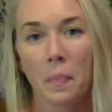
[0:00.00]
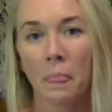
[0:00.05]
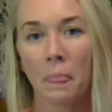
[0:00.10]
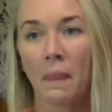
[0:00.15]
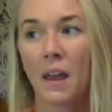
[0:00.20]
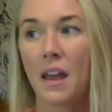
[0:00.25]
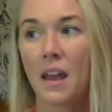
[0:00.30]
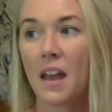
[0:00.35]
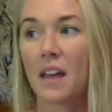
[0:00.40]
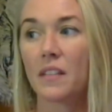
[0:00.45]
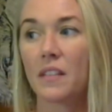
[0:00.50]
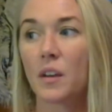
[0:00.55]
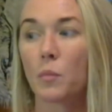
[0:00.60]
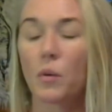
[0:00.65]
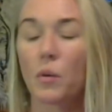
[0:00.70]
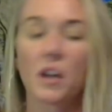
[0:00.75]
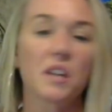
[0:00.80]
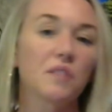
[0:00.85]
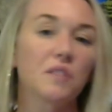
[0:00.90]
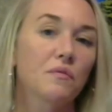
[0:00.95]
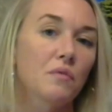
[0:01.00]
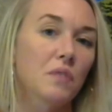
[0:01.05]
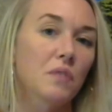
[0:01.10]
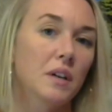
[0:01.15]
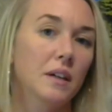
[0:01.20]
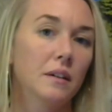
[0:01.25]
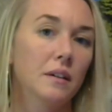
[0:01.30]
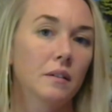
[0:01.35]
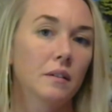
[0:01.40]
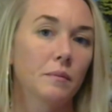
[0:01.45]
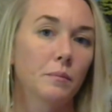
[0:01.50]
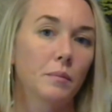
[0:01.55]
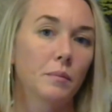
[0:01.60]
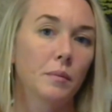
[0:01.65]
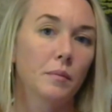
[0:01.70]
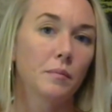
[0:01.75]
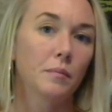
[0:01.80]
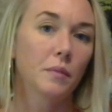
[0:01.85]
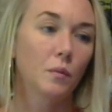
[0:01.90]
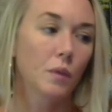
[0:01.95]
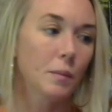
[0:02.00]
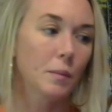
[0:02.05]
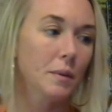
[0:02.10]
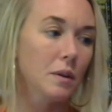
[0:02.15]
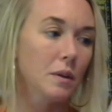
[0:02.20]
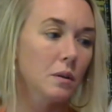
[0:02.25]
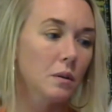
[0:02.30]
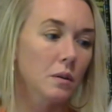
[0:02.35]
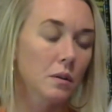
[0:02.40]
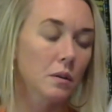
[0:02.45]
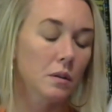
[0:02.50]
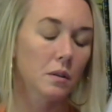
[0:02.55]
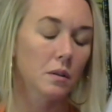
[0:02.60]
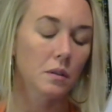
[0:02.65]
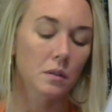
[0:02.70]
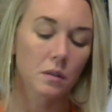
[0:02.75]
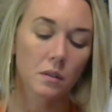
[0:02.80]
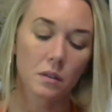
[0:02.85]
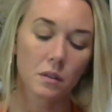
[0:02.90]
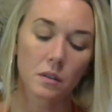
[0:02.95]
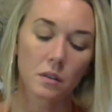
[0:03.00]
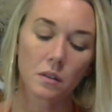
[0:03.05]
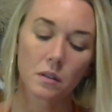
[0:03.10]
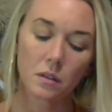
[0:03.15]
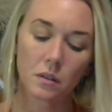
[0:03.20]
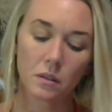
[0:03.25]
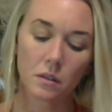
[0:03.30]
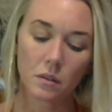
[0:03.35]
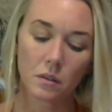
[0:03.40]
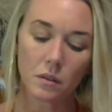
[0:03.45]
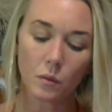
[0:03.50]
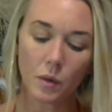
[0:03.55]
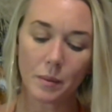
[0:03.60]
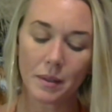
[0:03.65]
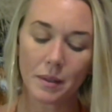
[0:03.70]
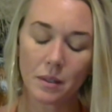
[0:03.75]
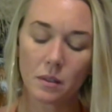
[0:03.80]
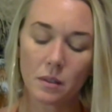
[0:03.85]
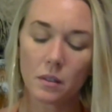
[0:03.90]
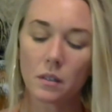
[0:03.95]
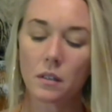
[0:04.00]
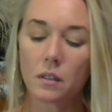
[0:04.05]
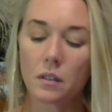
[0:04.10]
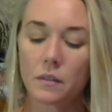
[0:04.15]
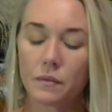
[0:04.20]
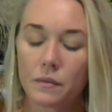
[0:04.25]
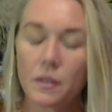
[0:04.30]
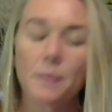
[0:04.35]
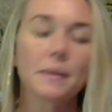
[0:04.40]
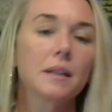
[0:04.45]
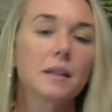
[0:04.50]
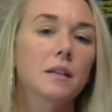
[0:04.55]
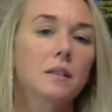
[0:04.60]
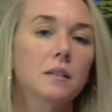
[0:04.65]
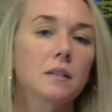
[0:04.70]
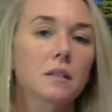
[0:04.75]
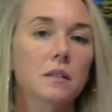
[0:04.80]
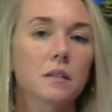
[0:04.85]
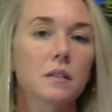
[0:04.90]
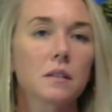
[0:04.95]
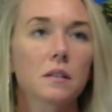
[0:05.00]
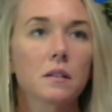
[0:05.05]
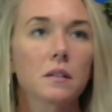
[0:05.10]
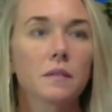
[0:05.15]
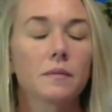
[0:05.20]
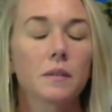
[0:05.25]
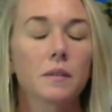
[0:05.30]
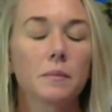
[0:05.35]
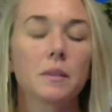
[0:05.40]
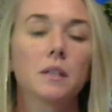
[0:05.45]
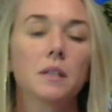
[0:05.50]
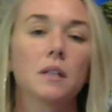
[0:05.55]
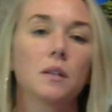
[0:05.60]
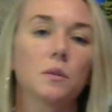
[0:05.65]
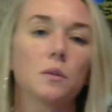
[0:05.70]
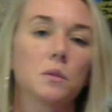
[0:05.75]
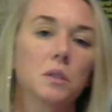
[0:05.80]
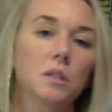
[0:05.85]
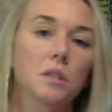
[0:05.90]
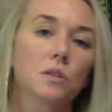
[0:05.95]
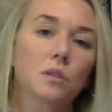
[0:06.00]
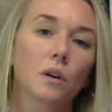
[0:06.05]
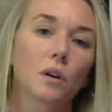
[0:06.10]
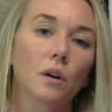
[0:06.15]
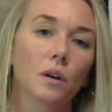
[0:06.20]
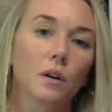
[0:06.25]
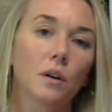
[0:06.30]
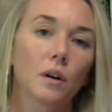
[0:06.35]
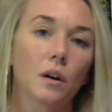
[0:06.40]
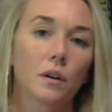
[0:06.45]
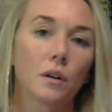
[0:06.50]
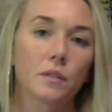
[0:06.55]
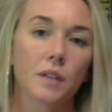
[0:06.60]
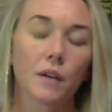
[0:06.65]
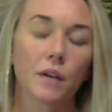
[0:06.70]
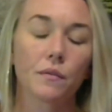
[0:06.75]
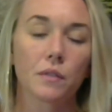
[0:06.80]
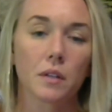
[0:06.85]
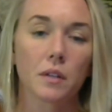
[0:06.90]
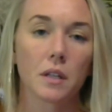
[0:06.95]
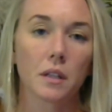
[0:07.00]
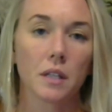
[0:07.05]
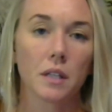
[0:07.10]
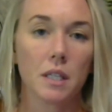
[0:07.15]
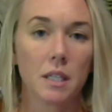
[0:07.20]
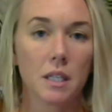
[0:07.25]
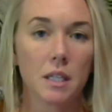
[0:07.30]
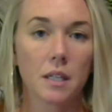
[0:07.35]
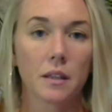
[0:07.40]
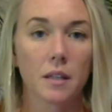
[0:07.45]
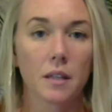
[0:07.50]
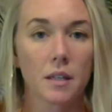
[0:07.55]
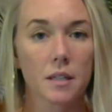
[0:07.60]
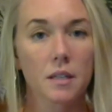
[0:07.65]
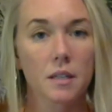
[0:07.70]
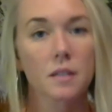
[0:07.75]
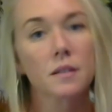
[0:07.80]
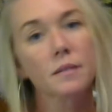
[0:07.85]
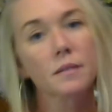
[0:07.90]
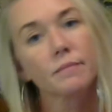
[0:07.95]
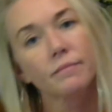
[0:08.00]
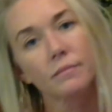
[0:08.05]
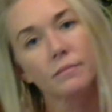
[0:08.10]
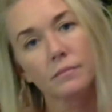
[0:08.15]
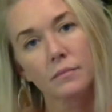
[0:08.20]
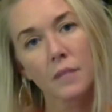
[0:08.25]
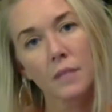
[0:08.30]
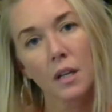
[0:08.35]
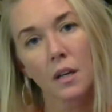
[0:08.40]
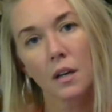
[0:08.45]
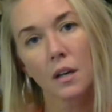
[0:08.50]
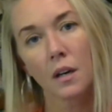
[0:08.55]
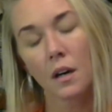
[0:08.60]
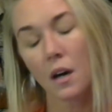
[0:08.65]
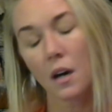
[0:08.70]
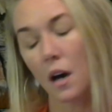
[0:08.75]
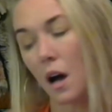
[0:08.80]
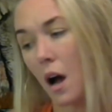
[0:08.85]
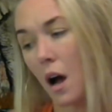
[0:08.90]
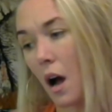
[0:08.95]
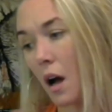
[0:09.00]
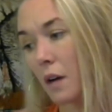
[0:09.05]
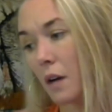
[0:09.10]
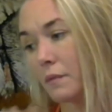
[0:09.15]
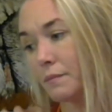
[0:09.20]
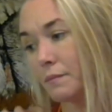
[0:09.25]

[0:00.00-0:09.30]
and they're breaking free. The women are the feminine energies are definitely leading this. But